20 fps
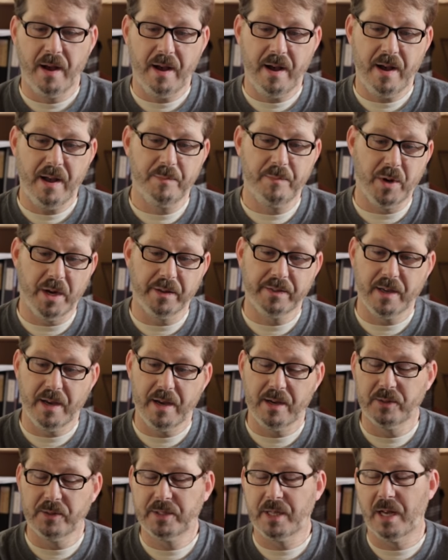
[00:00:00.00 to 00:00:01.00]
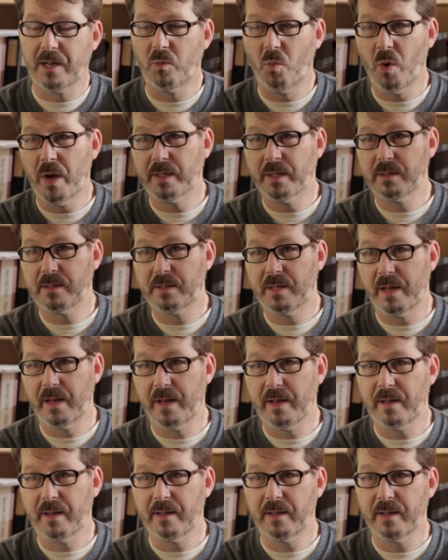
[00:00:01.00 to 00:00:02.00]
I bought the house on
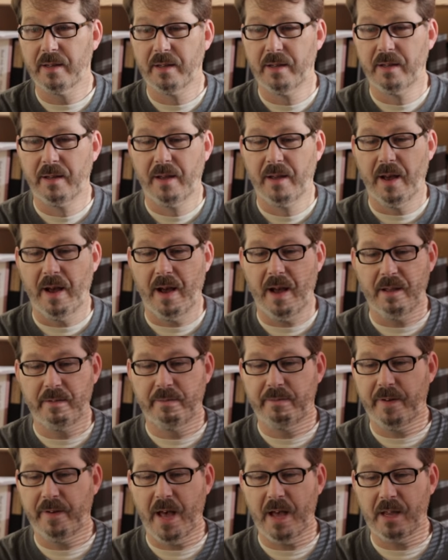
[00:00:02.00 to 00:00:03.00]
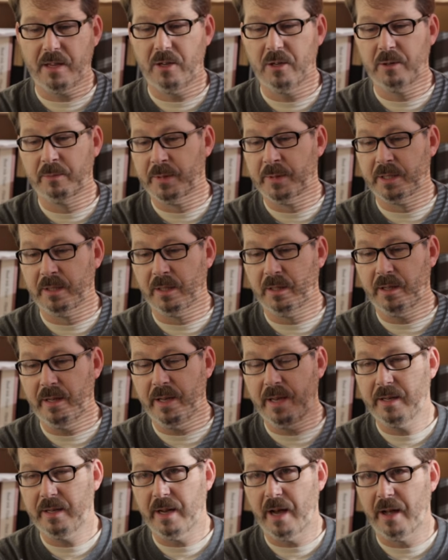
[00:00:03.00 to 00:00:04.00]
Wednesday, I vacuumed and
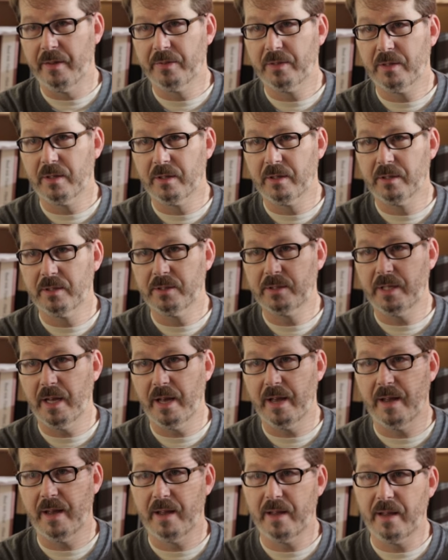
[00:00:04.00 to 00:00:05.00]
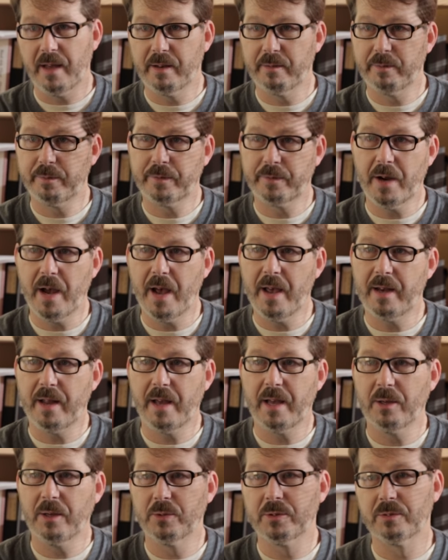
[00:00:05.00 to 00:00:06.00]
cleaned on Thursday, and
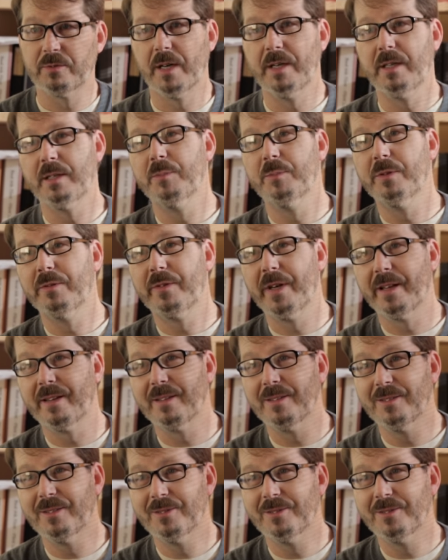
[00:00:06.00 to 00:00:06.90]
Friday it was ready to move in.